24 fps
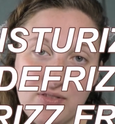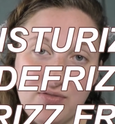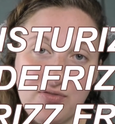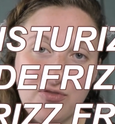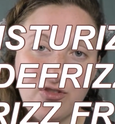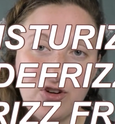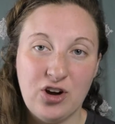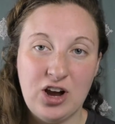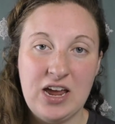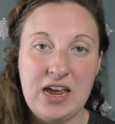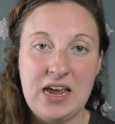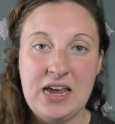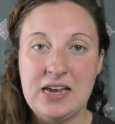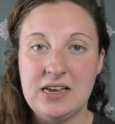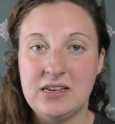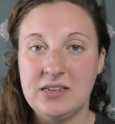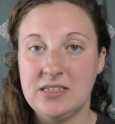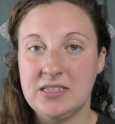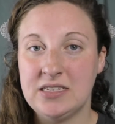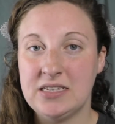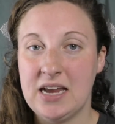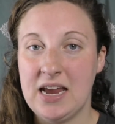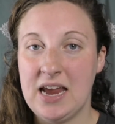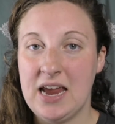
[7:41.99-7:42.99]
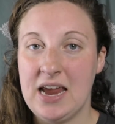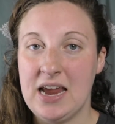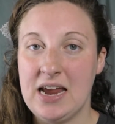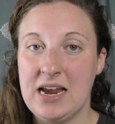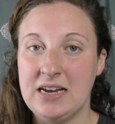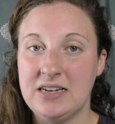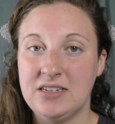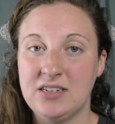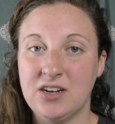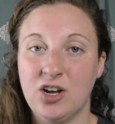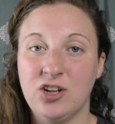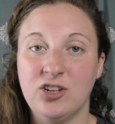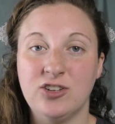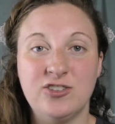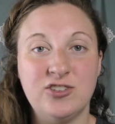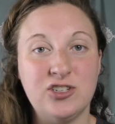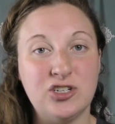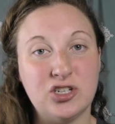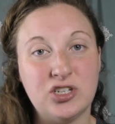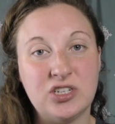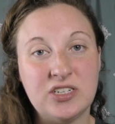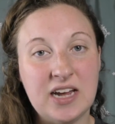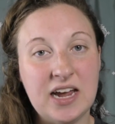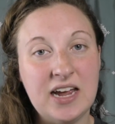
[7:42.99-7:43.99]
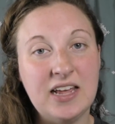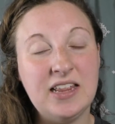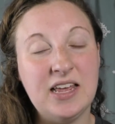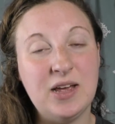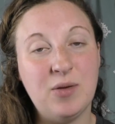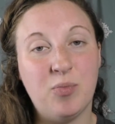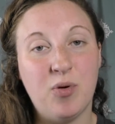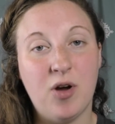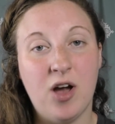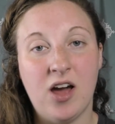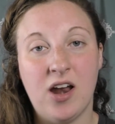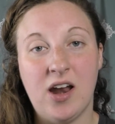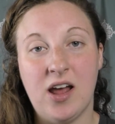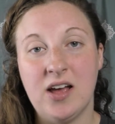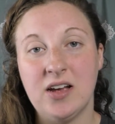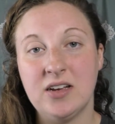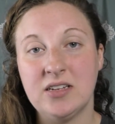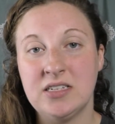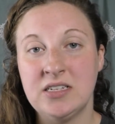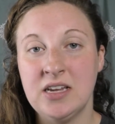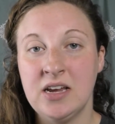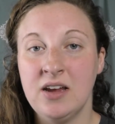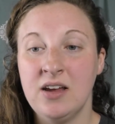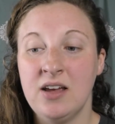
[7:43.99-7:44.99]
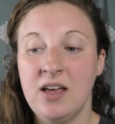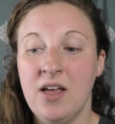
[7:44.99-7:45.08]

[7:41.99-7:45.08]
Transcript: frizz, and all of your styling products.